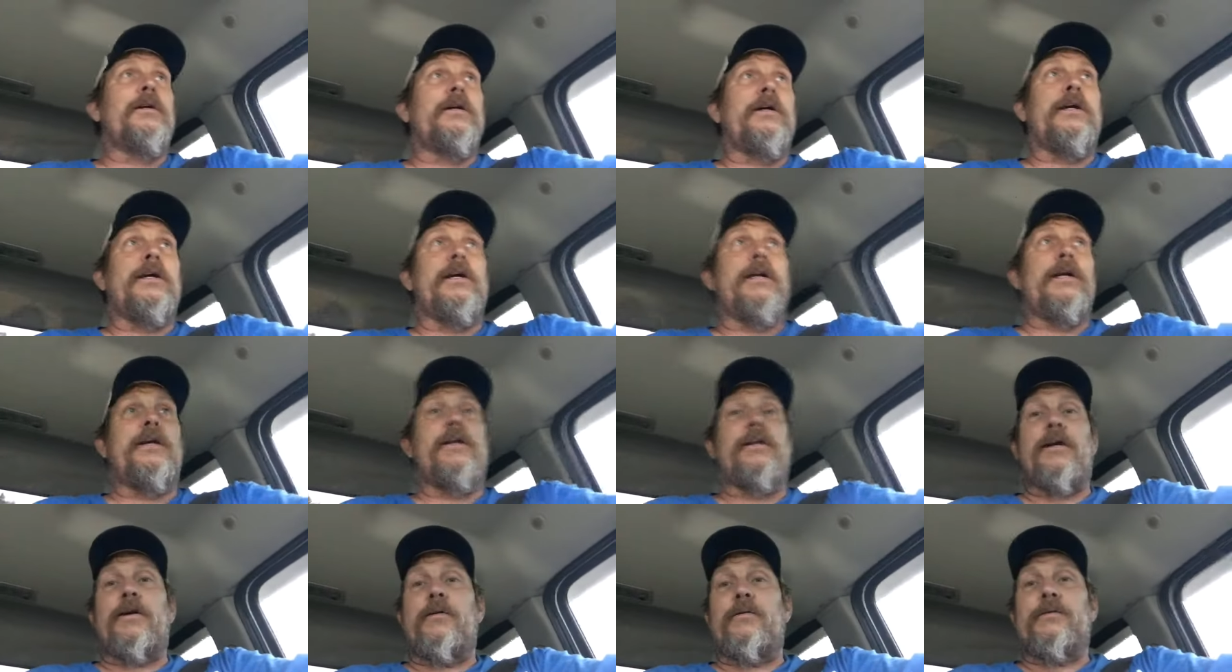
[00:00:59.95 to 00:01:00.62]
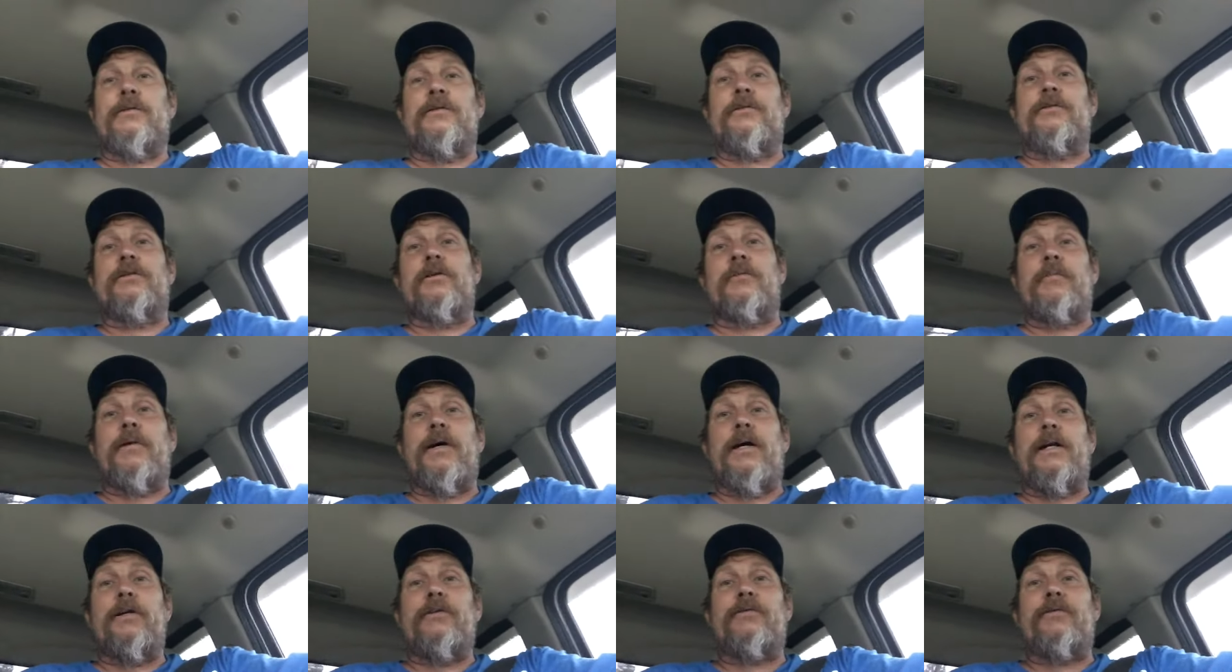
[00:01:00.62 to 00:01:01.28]
and they was in
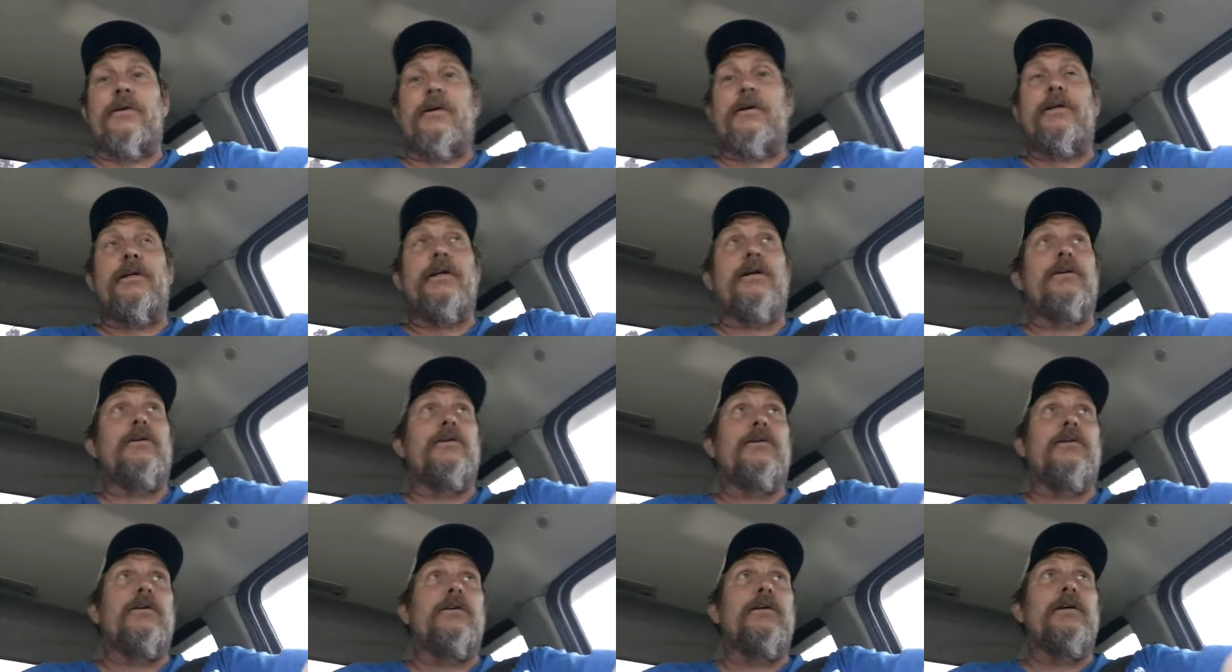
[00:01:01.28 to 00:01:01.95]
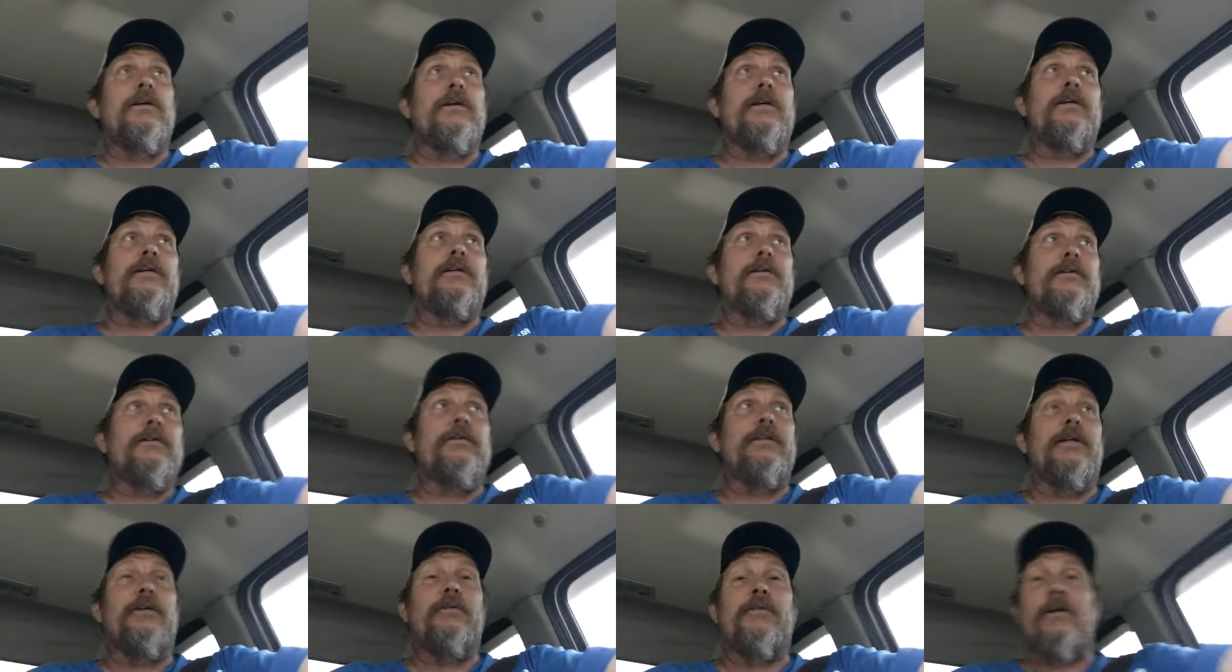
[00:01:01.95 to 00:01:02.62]
somebody's front yard,
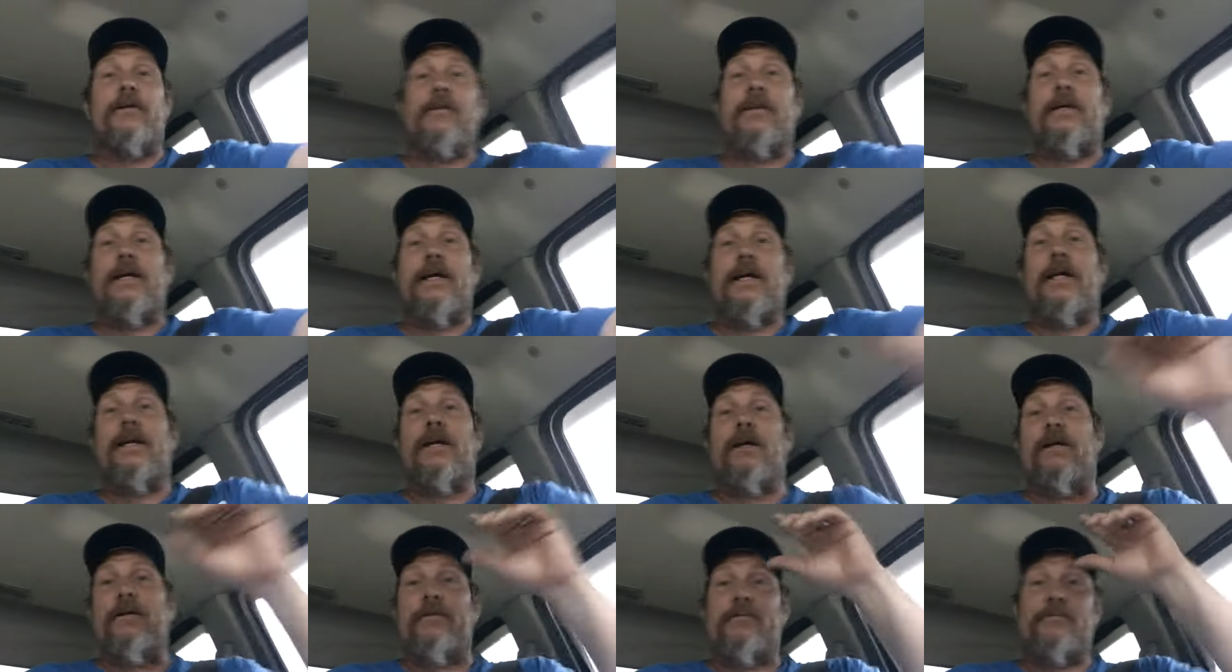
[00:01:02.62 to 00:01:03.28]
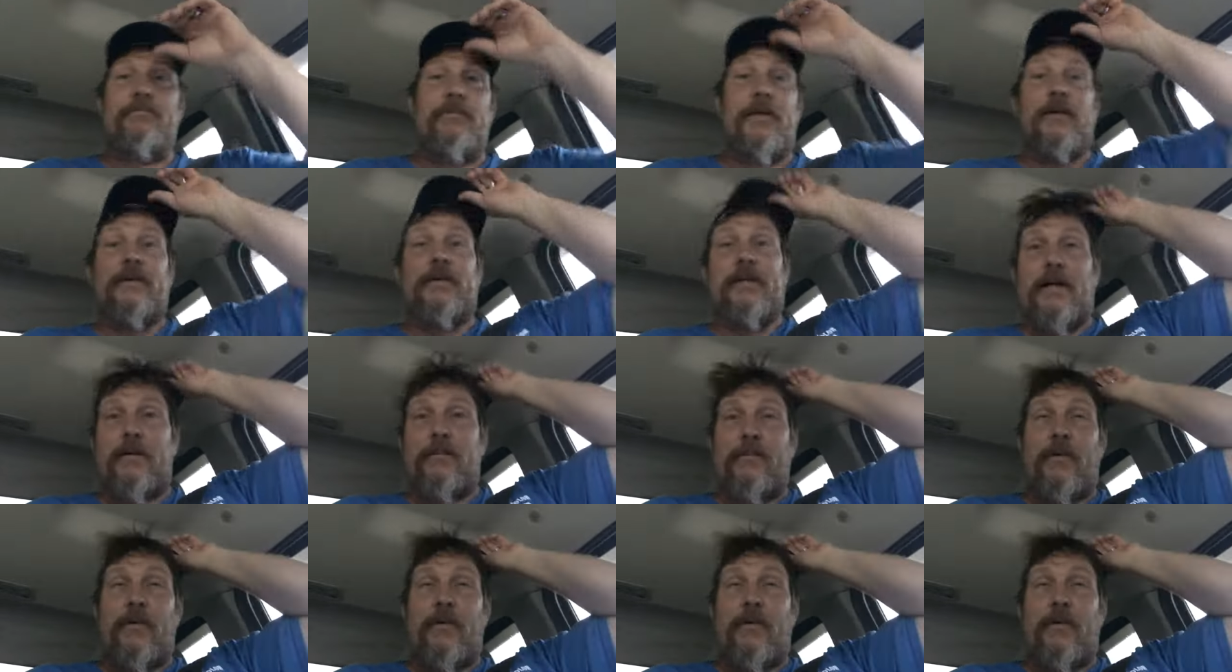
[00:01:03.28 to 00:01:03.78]
didn't, and they got a birthday